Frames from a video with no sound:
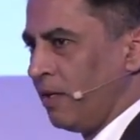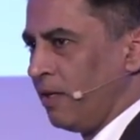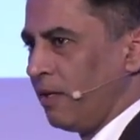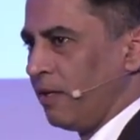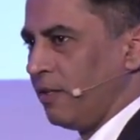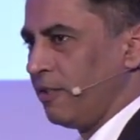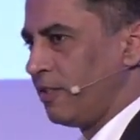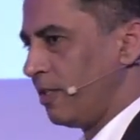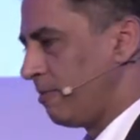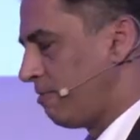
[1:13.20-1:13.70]

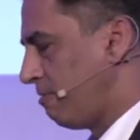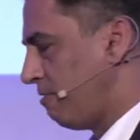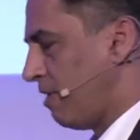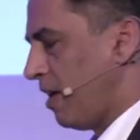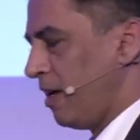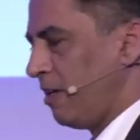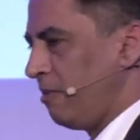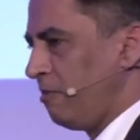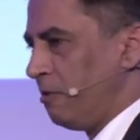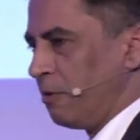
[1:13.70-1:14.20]
And he said,
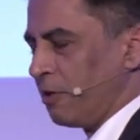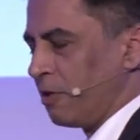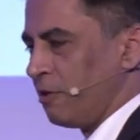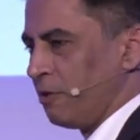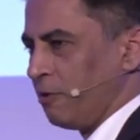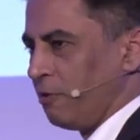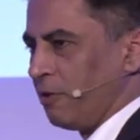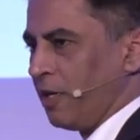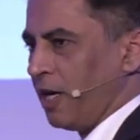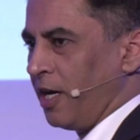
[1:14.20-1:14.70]
Fine, you can
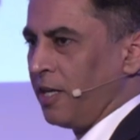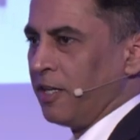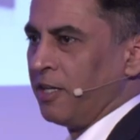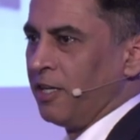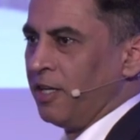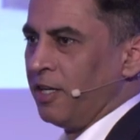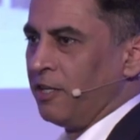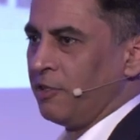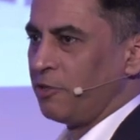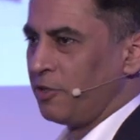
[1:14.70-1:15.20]
do that.
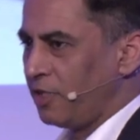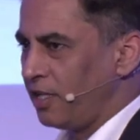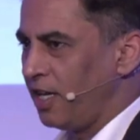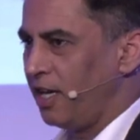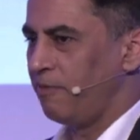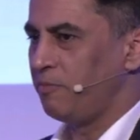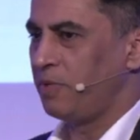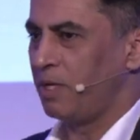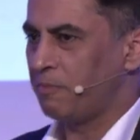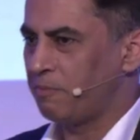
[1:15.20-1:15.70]
So he
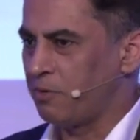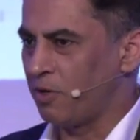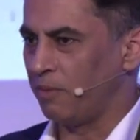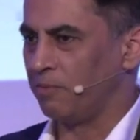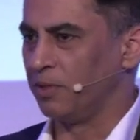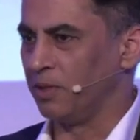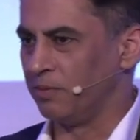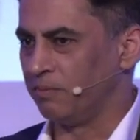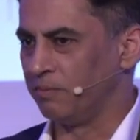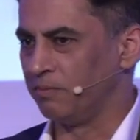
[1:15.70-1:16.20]
gave me a
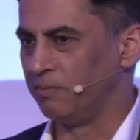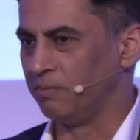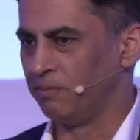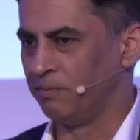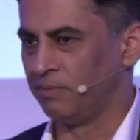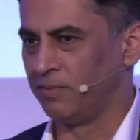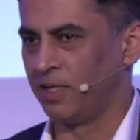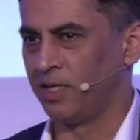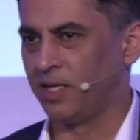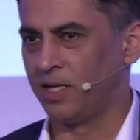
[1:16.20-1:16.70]
problem,
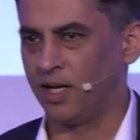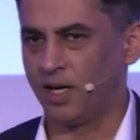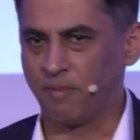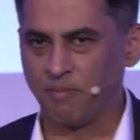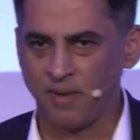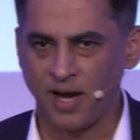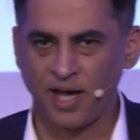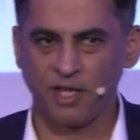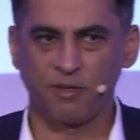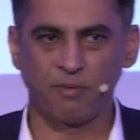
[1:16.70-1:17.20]
a
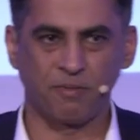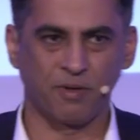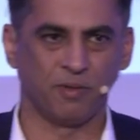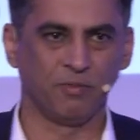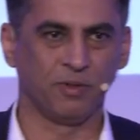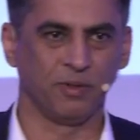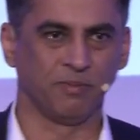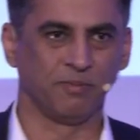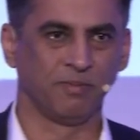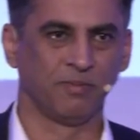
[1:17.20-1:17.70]
math
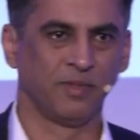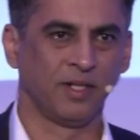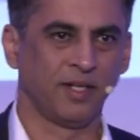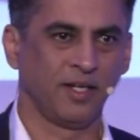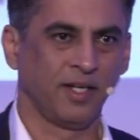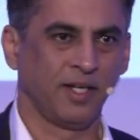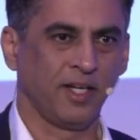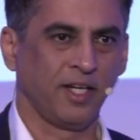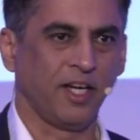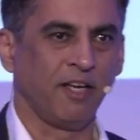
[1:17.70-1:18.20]
problem
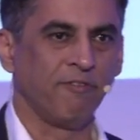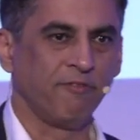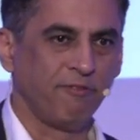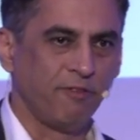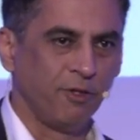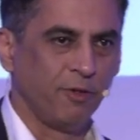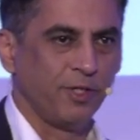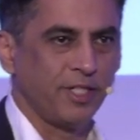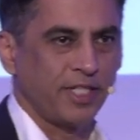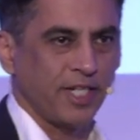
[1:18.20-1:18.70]
in
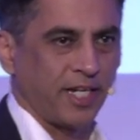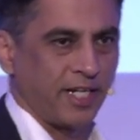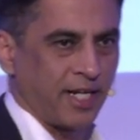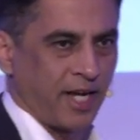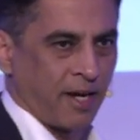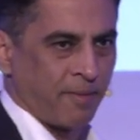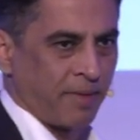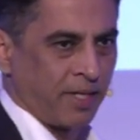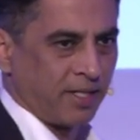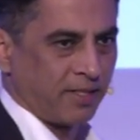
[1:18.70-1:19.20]
fluid
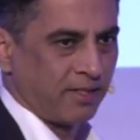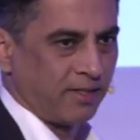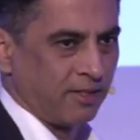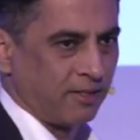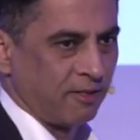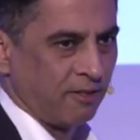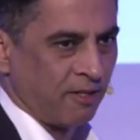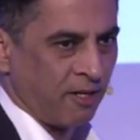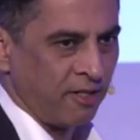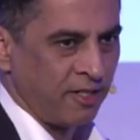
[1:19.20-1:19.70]
dynamics.
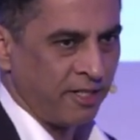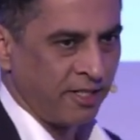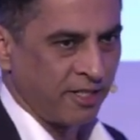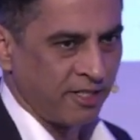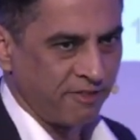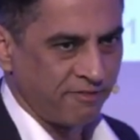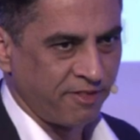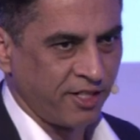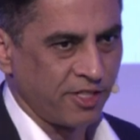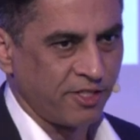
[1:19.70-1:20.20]
It's a nonlinear
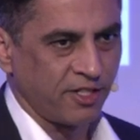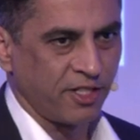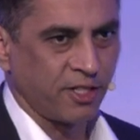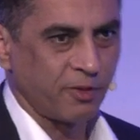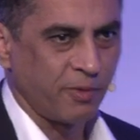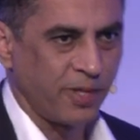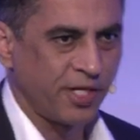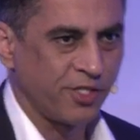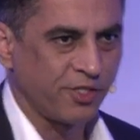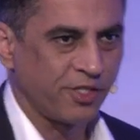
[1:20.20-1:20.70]
differential
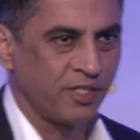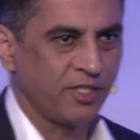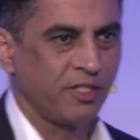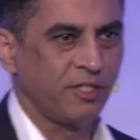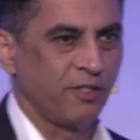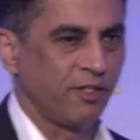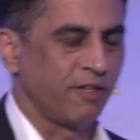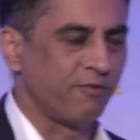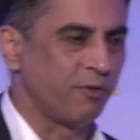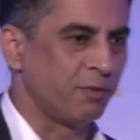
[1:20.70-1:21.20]
equation.
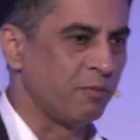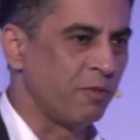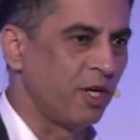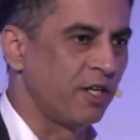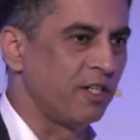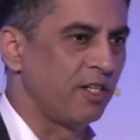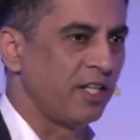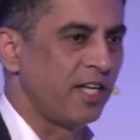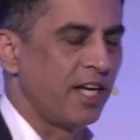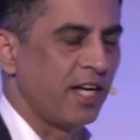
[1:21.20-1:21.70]
You have to
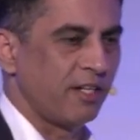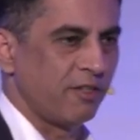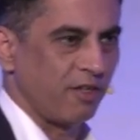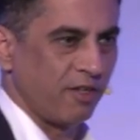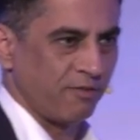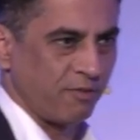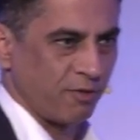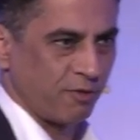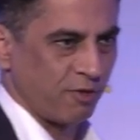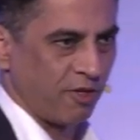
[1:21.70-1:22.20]
model that, you
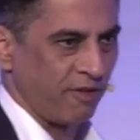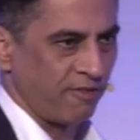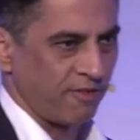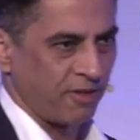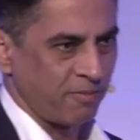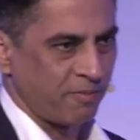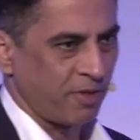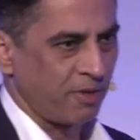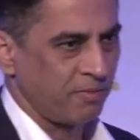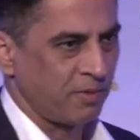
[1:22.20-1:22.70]
have to solve
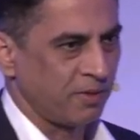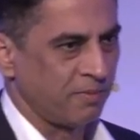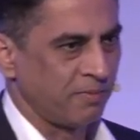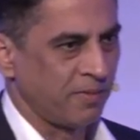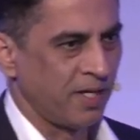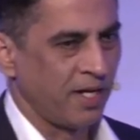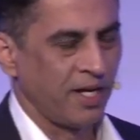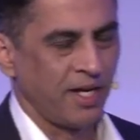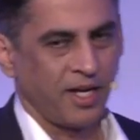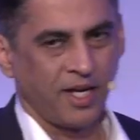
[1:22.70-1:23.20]
that problem.
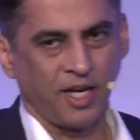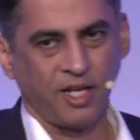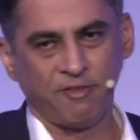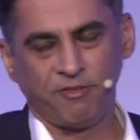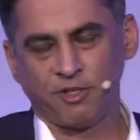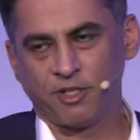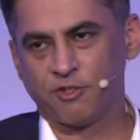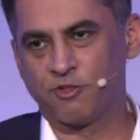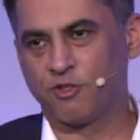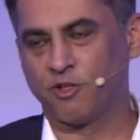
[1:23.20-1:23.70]
And if
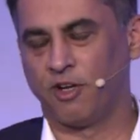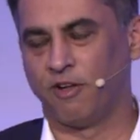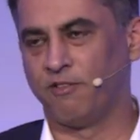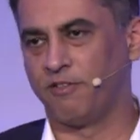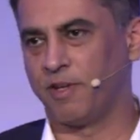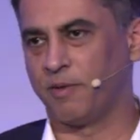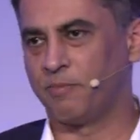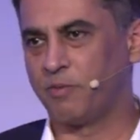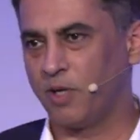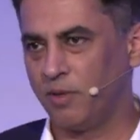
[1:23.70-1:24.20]
you can solve
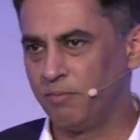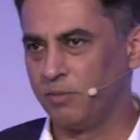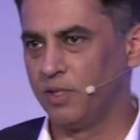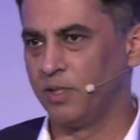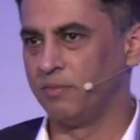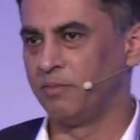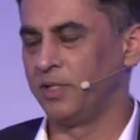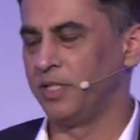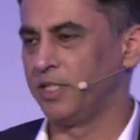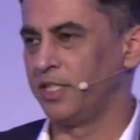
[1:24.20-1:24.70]
that
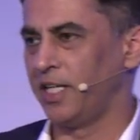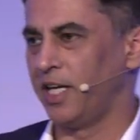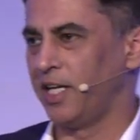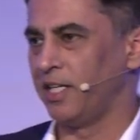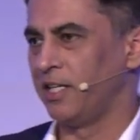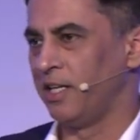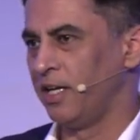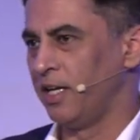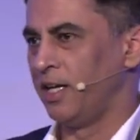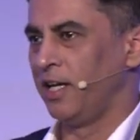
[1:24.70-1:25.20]
problem, he said,
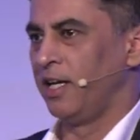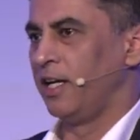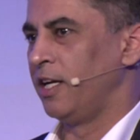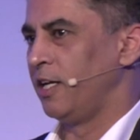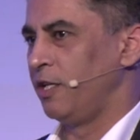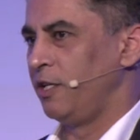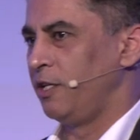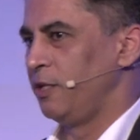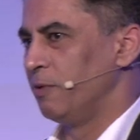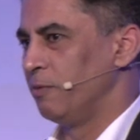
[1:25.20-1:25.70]

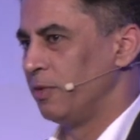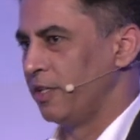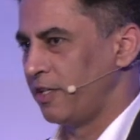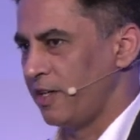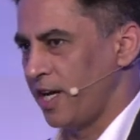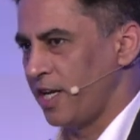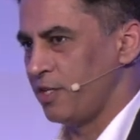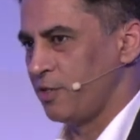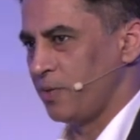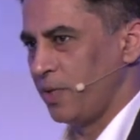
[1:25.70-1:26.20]
you will
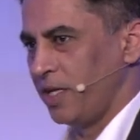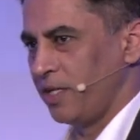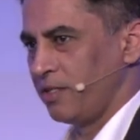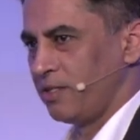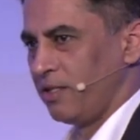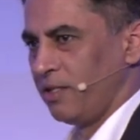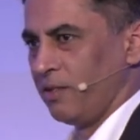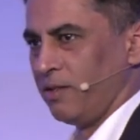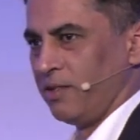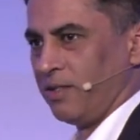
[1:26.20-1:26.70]

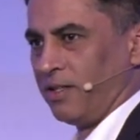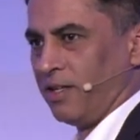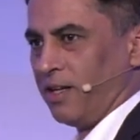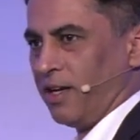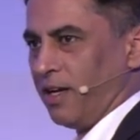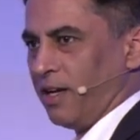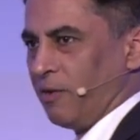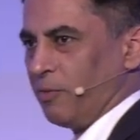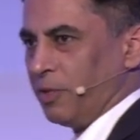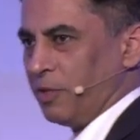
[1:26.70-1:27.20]
graduate
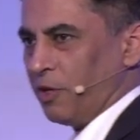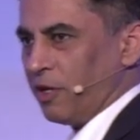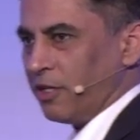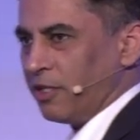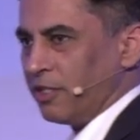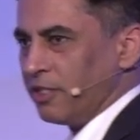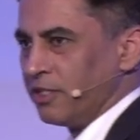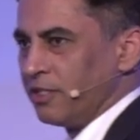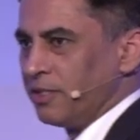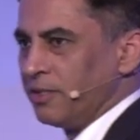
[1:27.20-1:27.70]
uh, with
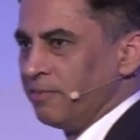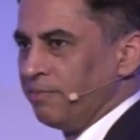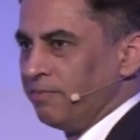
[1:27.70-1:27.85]
honors.